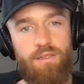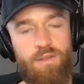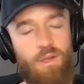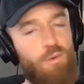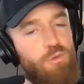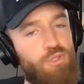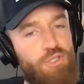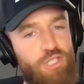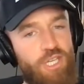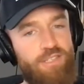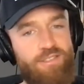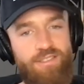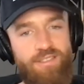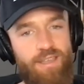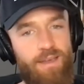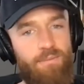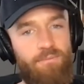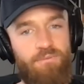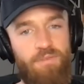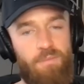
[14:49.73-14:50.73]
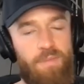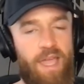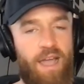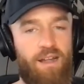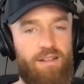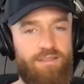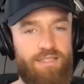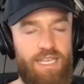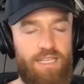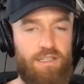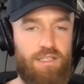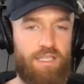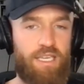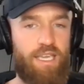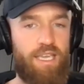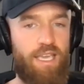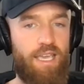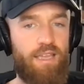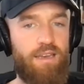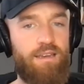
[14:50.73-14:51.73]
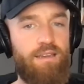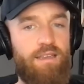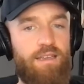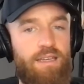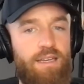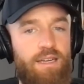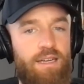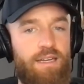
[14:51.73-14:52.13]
Don't judge them from the outside looking in.